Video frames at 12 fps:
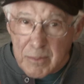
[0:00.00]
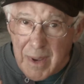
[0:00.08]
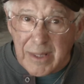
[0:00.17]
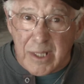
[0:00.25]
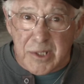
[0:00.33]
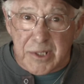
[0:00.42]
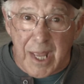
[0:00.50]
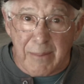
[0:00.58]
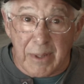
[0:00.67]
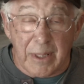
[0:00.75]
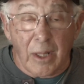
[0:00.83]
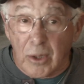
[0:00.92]
made this
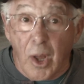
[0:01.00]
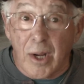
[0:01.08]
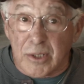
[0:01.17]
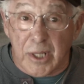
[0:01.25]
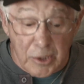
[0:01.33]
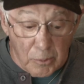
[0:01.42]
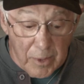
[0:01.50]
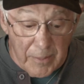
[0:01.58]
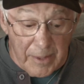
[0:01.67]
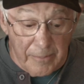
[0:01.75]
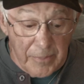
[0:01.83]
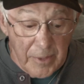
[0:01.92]
statement, largely to
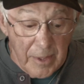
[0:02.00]
women: